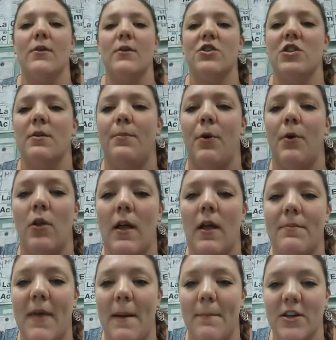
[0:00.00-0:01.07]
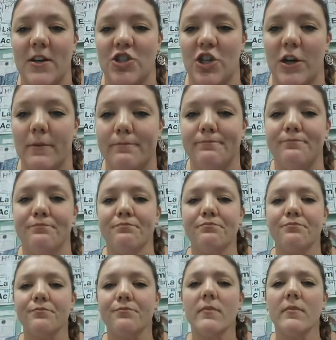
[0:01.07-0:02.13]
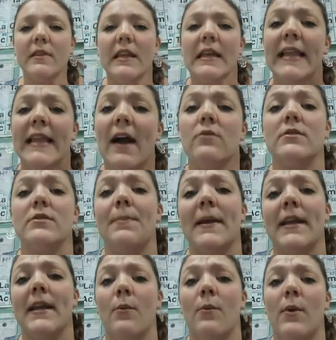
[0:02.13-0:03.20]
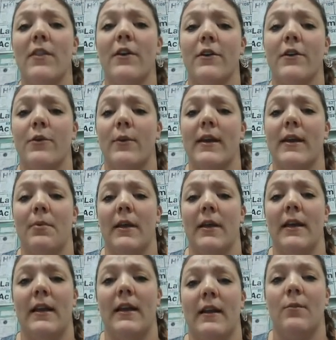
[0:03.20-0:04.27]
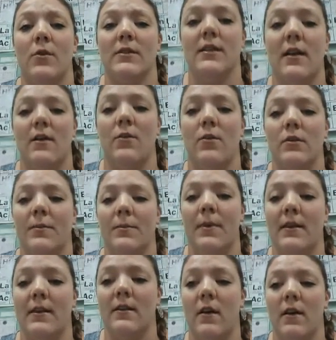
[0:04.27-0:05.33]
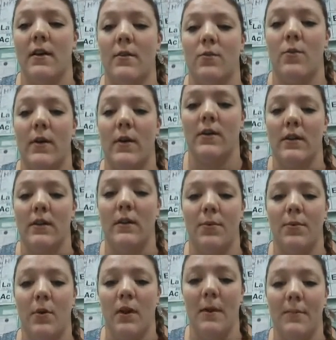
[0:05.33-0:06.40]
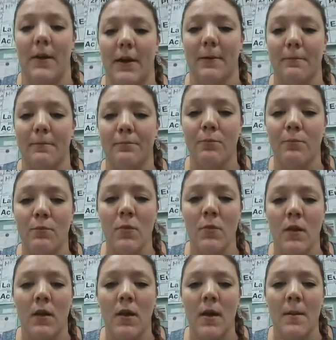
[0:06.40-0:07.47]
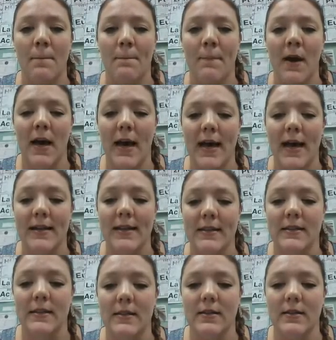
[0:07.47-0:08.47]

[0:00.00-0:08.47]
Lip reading: I want you to pull up that picture. Now, depending on whether you're doing a plant and animal cell will depend on what you need to pull up here. But